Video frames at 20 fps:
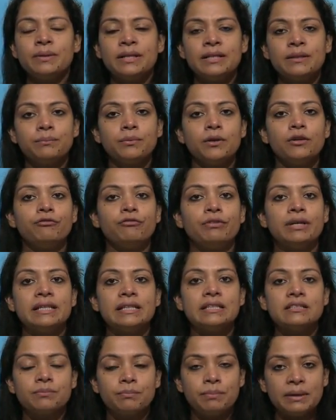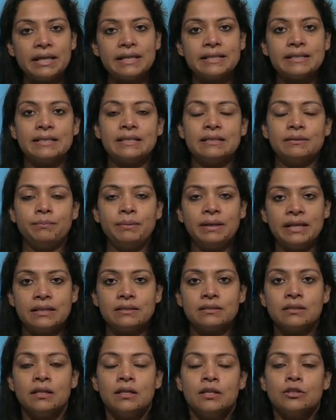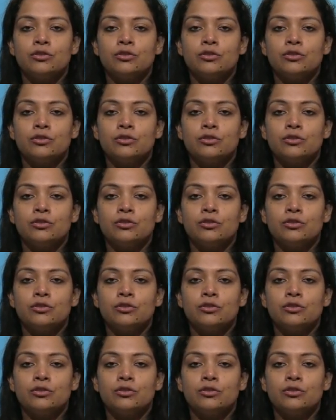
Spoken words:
made up of various plates.